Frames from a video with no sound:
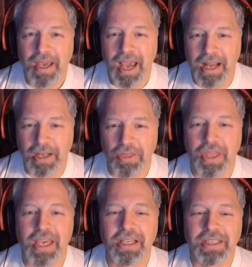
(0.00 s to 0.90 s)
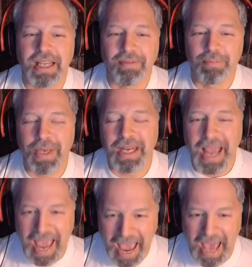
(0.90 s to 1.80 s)
and the things that have been
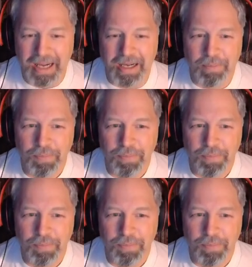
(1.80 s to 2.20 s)
added.